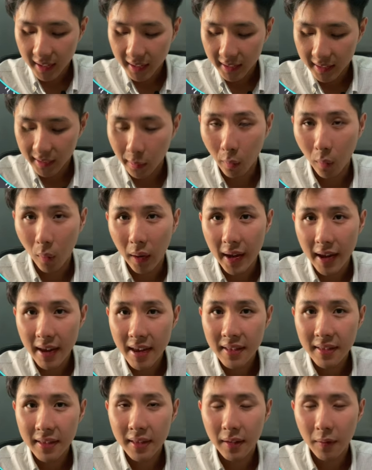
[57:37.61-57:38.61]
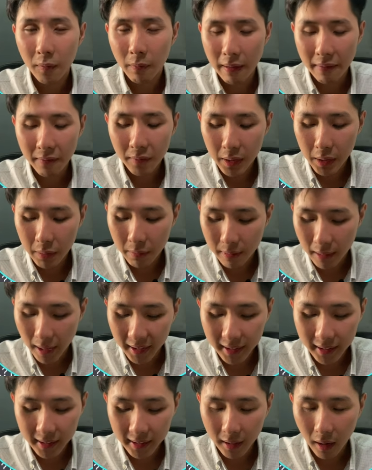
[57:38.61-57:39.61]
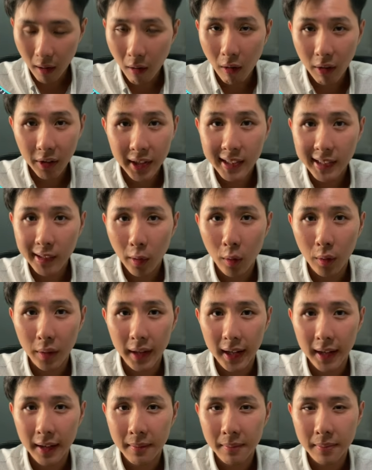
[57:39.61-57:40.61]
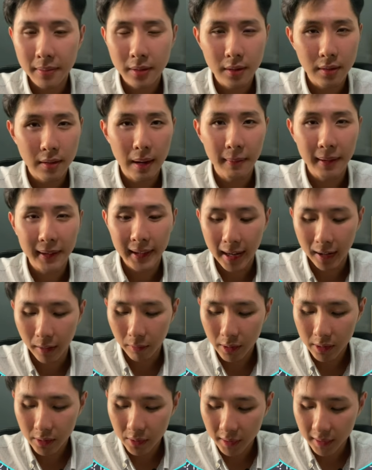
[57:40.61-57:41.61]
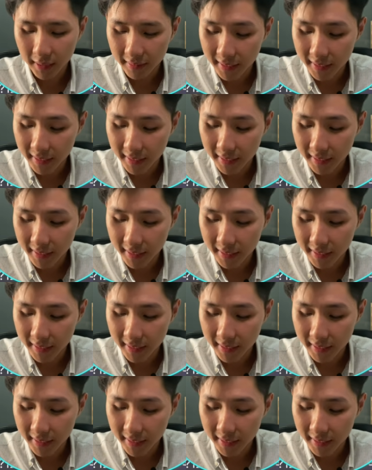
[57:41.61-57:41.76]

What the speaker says: So when we write it, all this code in programming language,